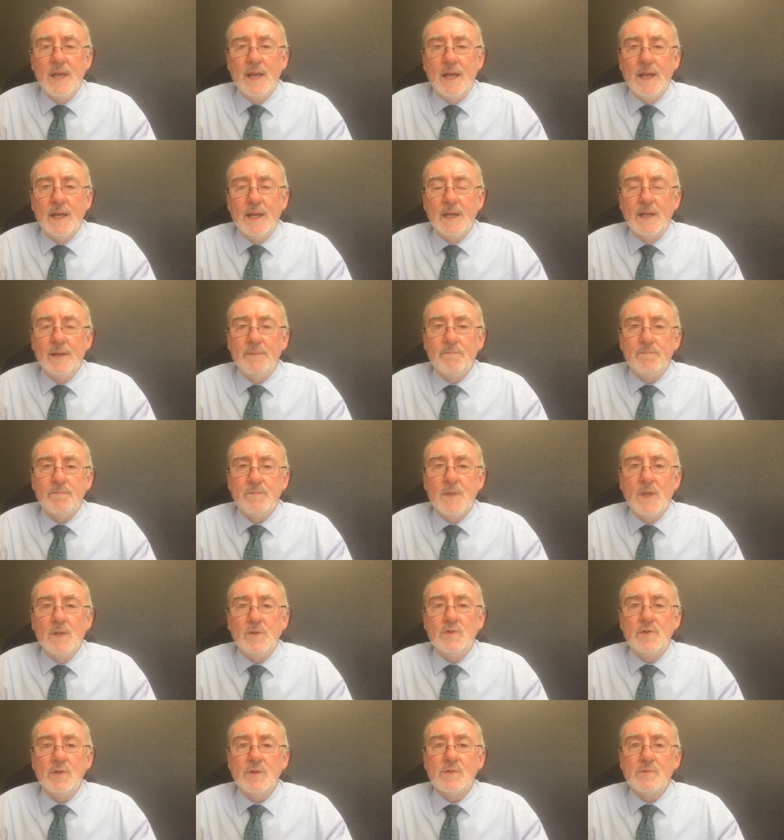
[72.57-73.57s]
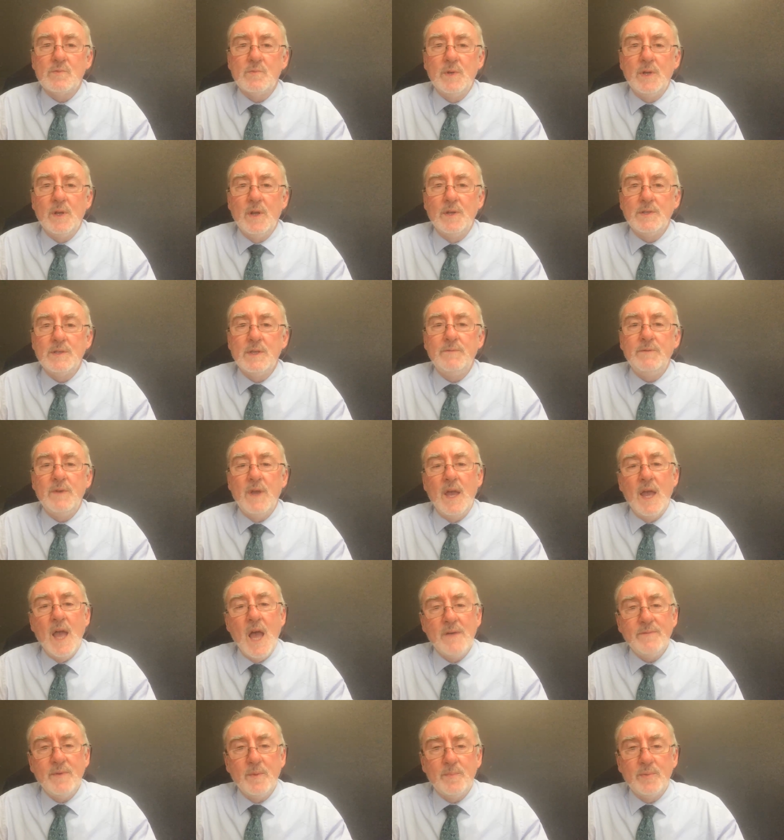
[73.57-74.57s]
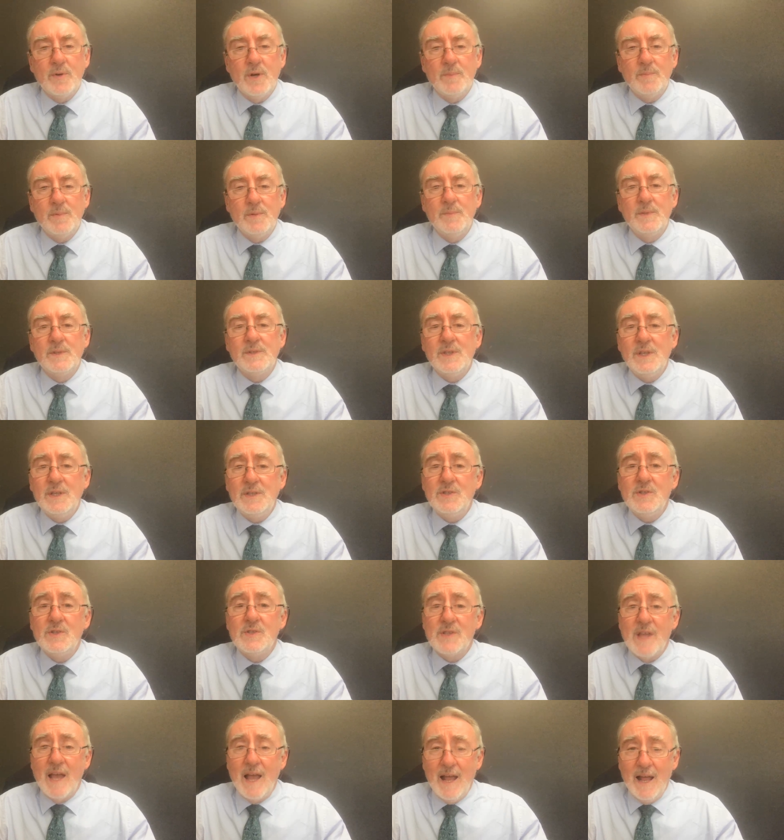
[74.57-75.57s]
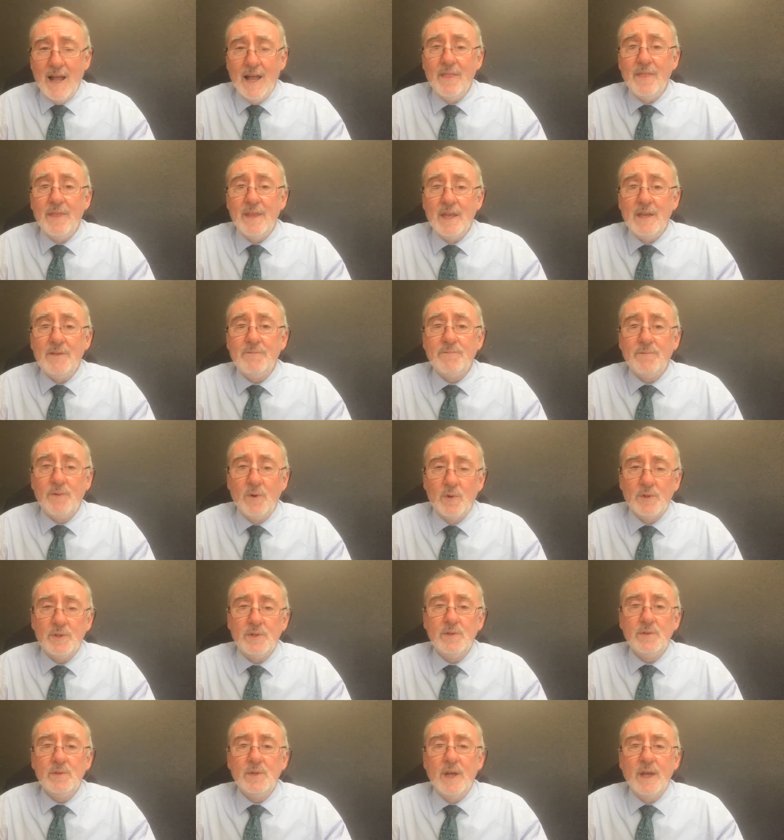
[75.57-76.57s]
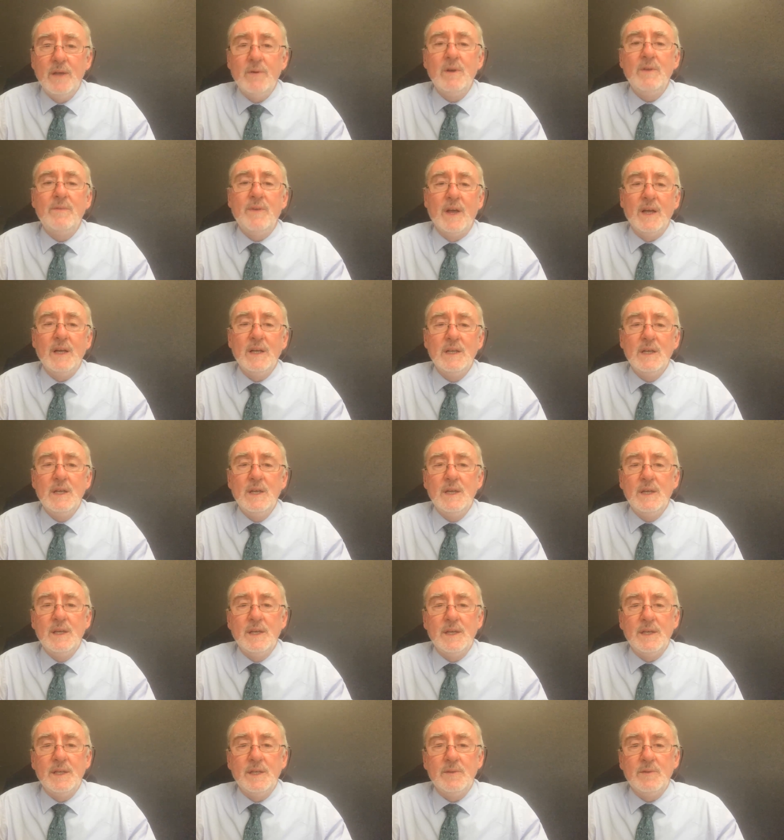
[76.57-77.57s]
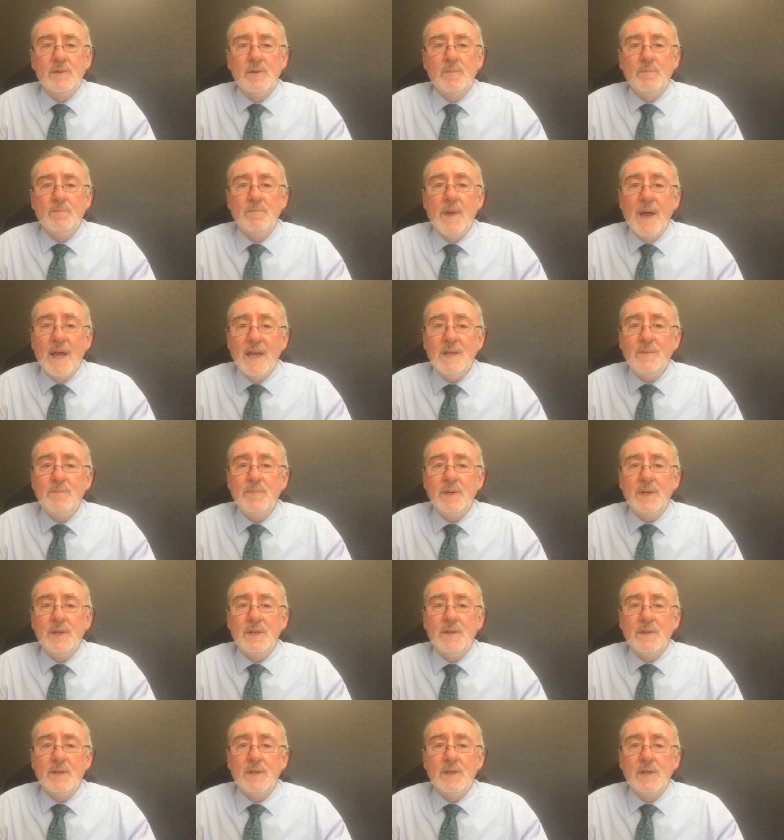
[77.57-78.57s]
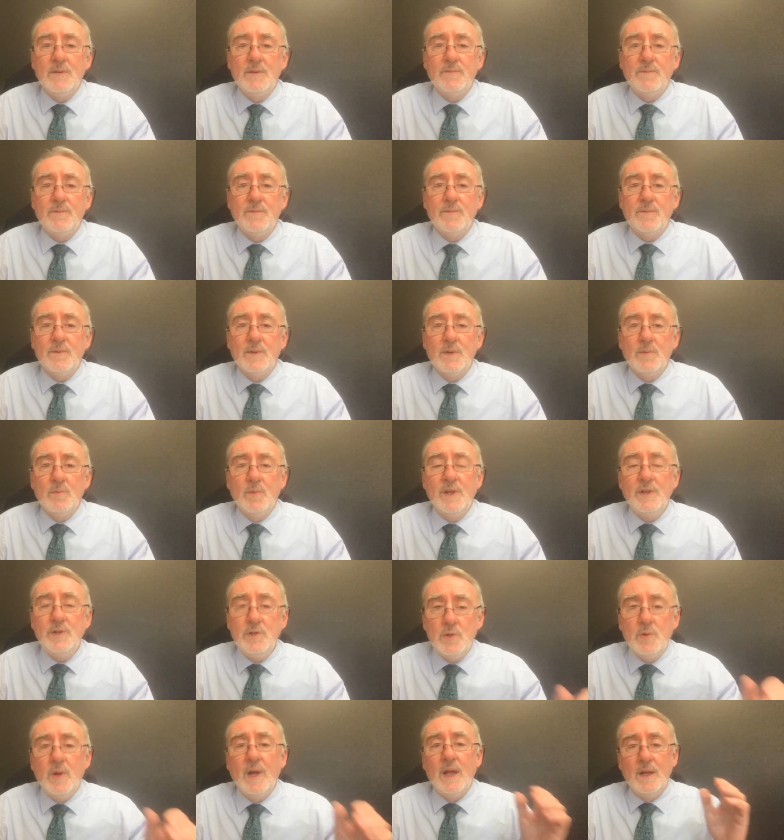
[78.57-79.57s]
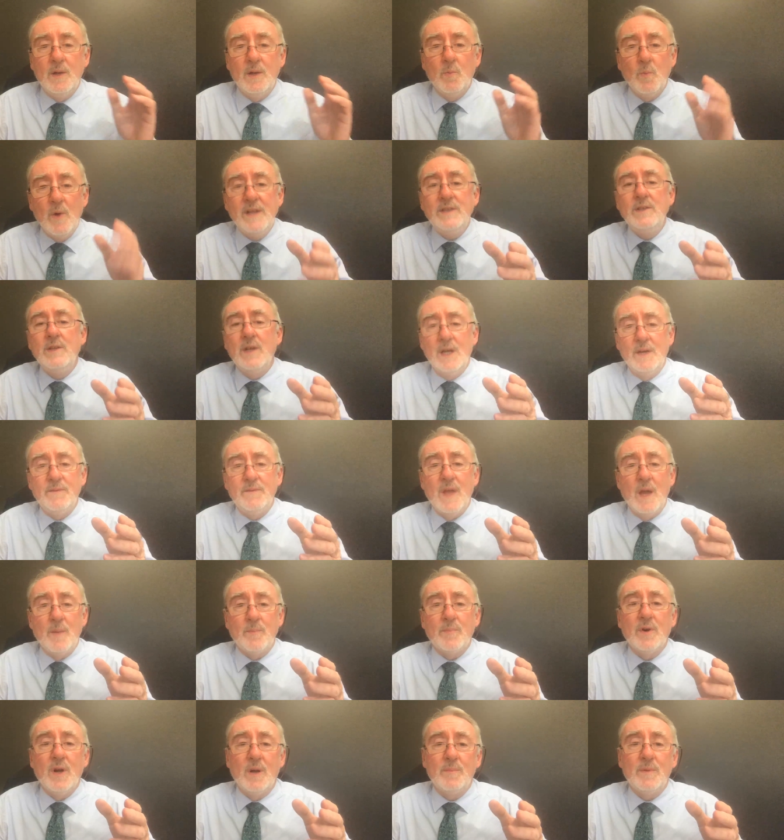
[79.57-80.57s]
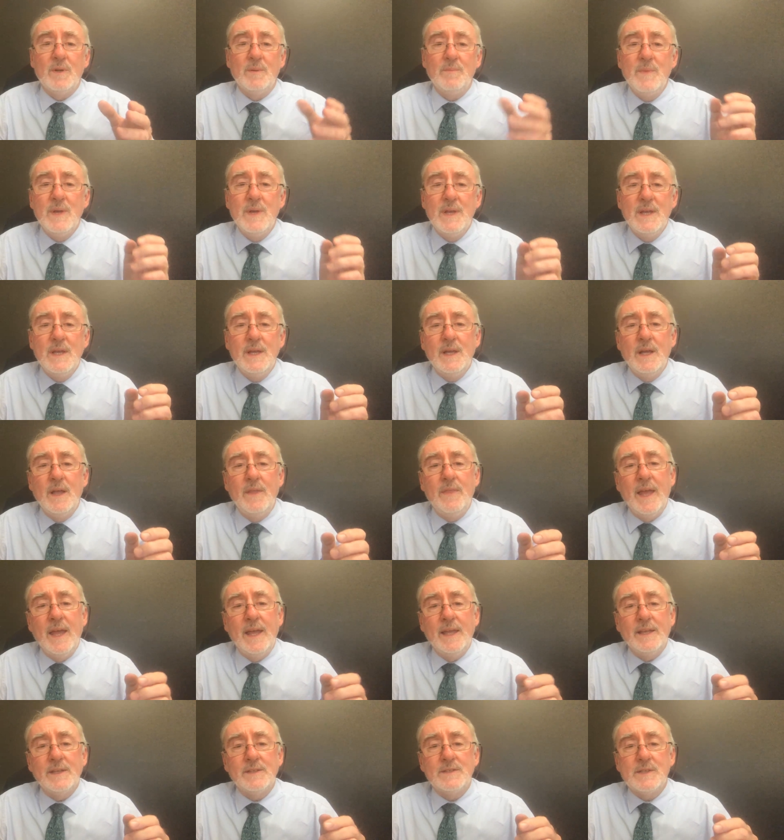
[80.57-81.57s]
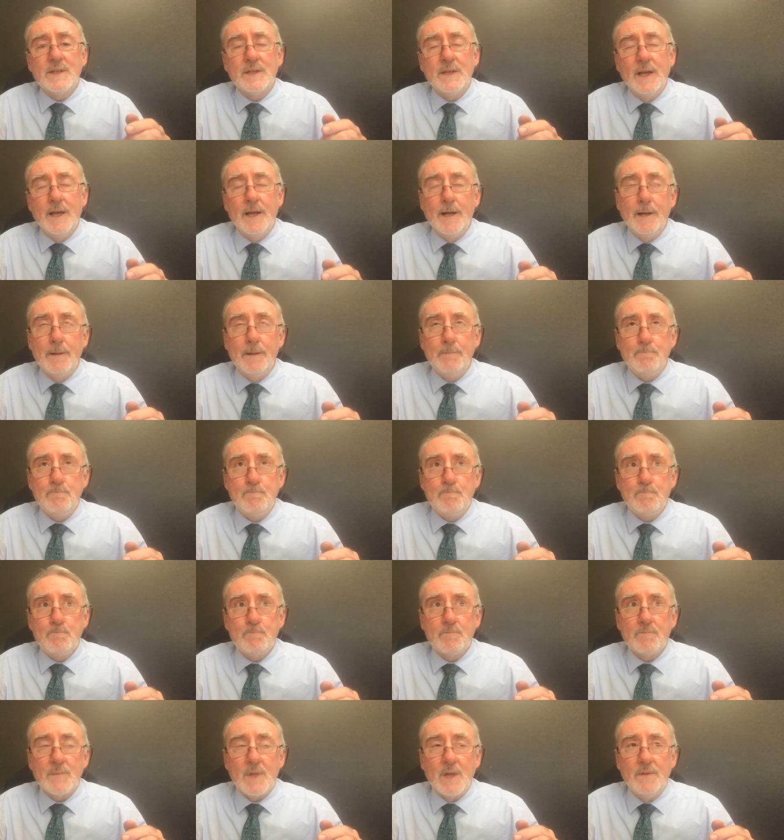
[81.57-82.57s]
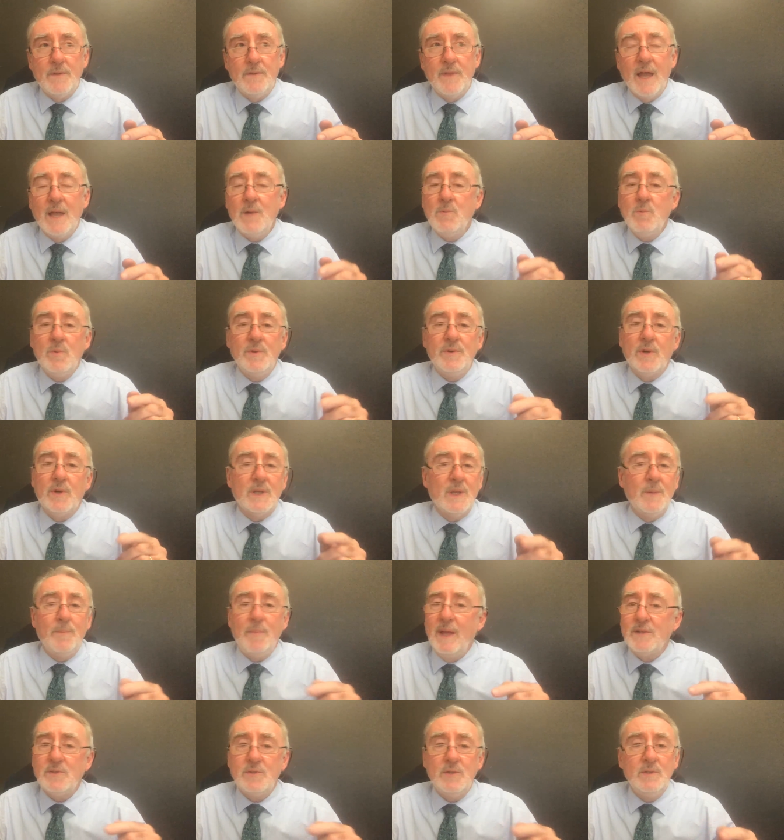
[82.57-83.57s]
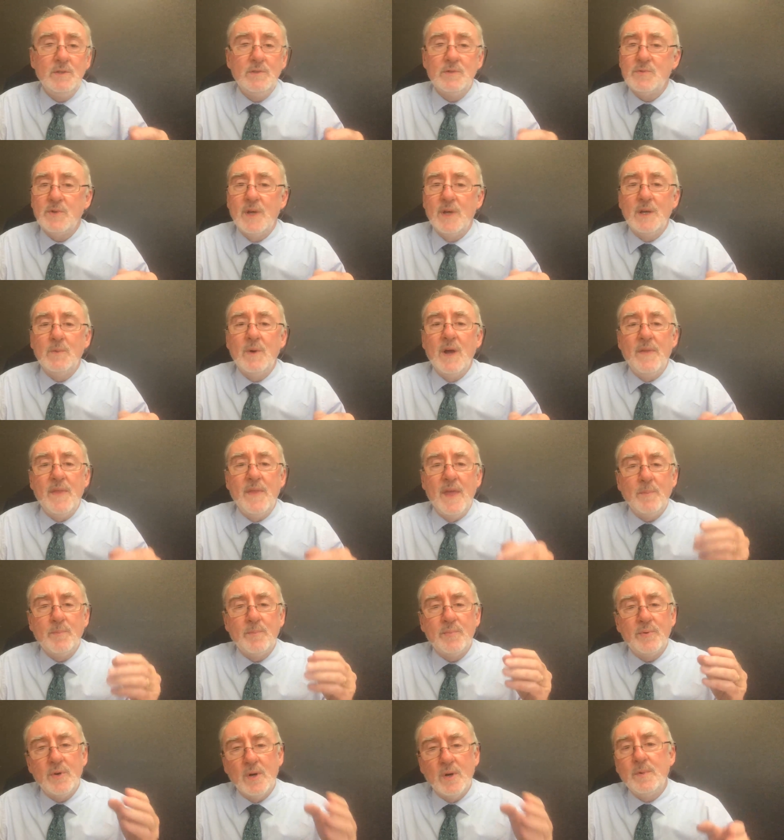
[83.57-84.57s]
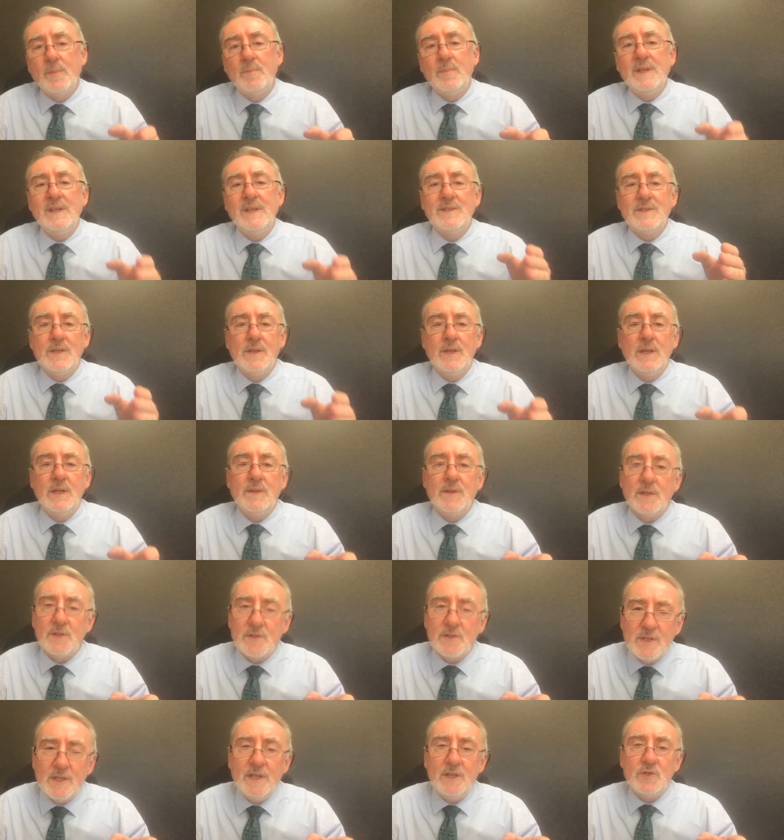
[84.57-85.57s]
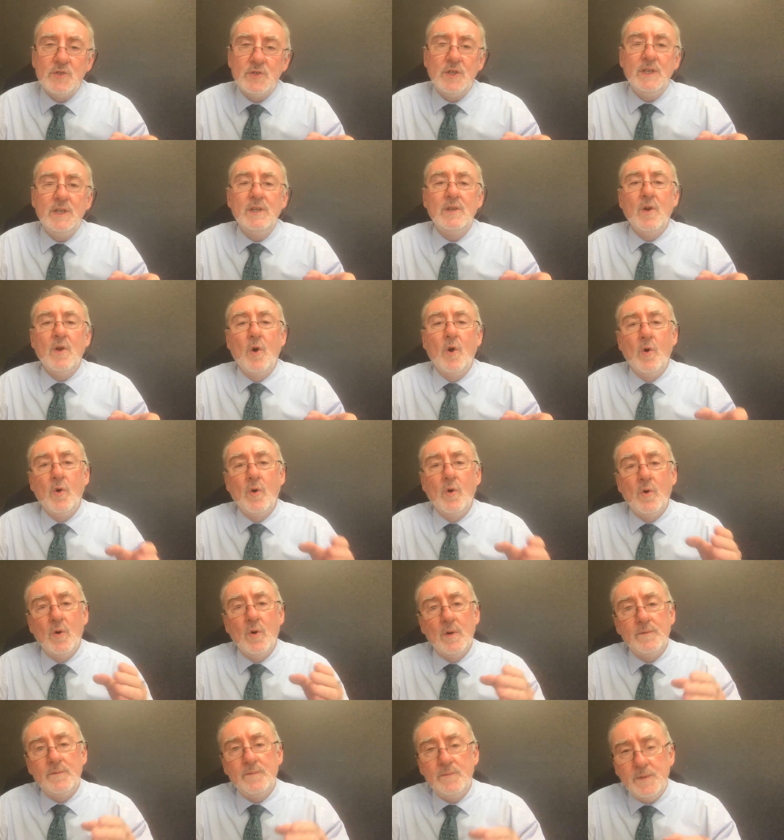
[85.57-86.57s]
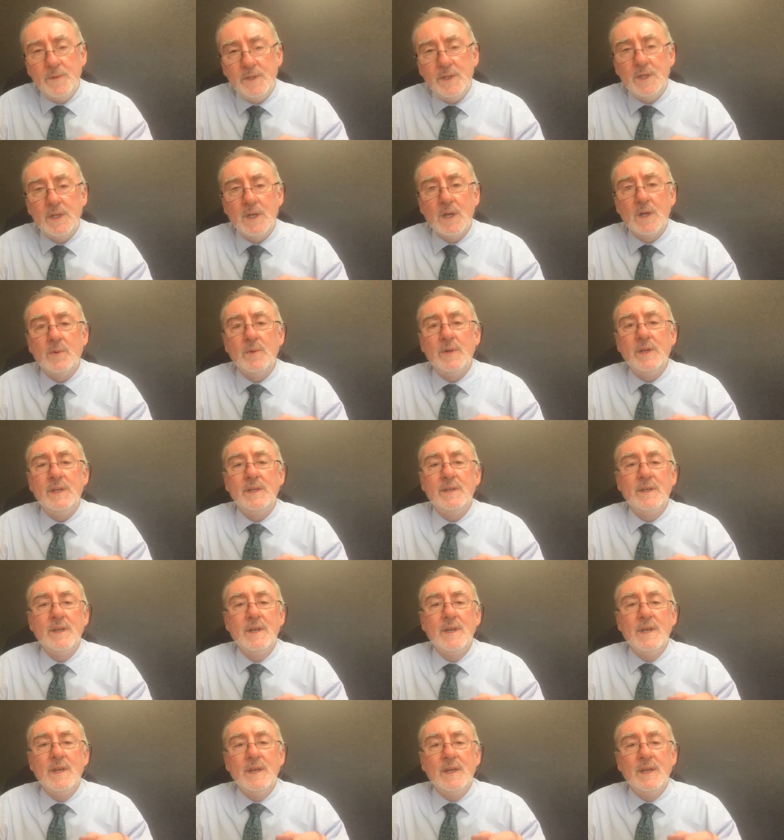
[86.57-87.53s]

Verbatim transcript: um, just realize if you have a problem, the teachers are there for you. However, it may be that if when you have when you have that problem, that um, they will not get back to you straight away. They're probably either teaching or videoing